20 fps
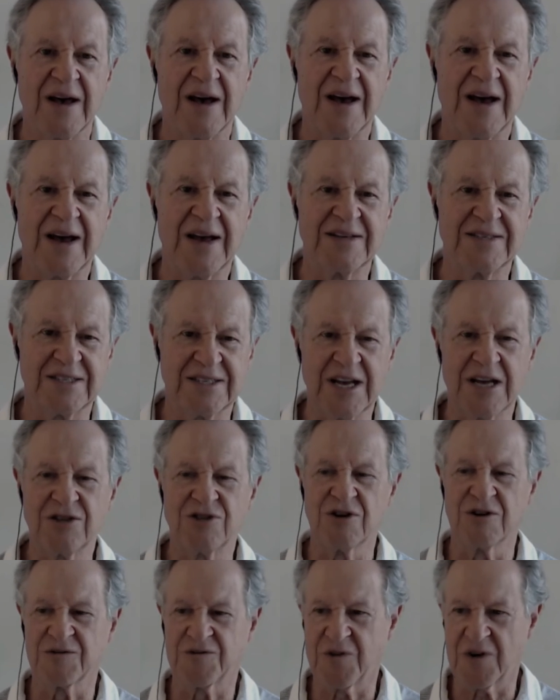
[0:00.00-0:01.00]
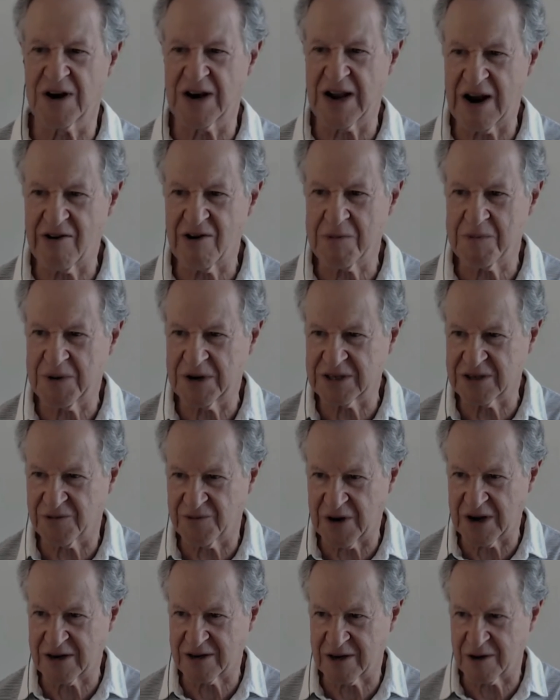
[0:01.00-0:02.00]
And stay tuned for Larry
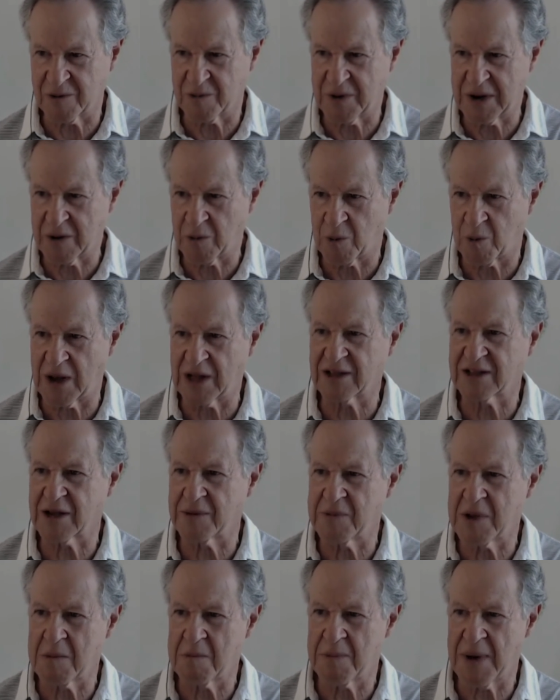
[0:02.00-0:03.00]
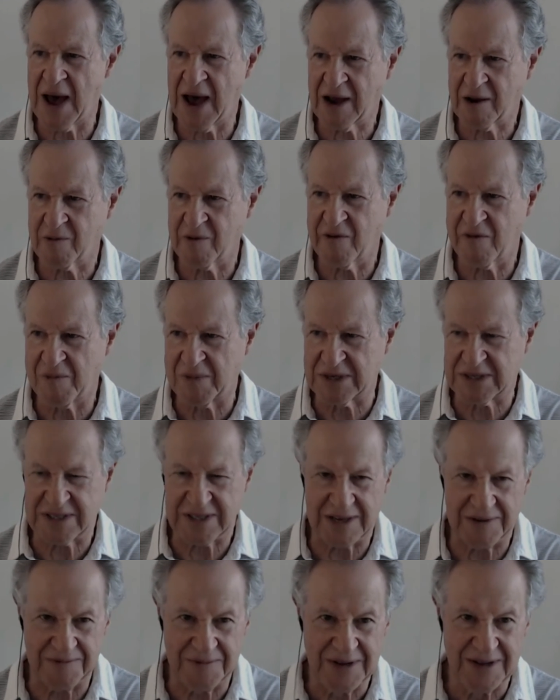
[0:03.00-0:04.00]
Pesavento. We welcome him back. We've missed
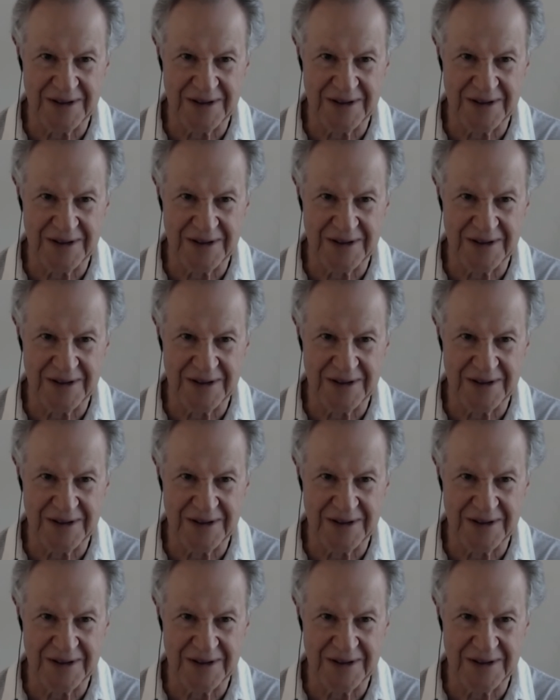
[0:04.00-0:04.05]
him.